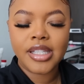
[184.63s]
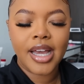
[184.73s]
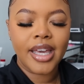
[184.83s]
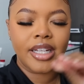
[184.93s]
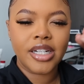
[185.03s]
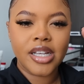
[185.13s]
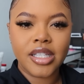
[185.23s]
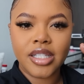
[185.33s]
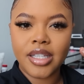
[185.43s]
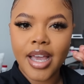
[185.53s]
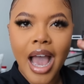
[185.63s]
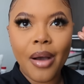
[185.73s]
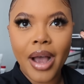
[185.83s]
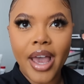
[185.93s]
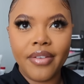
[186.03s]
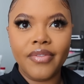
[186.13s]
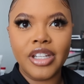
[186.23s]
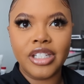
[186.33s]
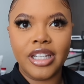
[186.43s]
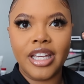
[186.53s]
like just how I
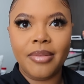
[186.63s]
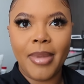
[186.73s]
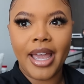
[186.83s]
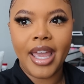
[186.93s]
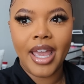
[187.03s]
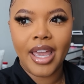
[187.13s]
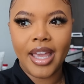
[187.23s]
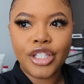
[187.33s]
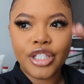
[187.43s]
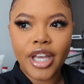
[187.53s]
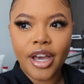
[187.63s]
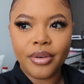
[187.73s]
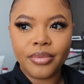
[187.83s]
envision it in my head. So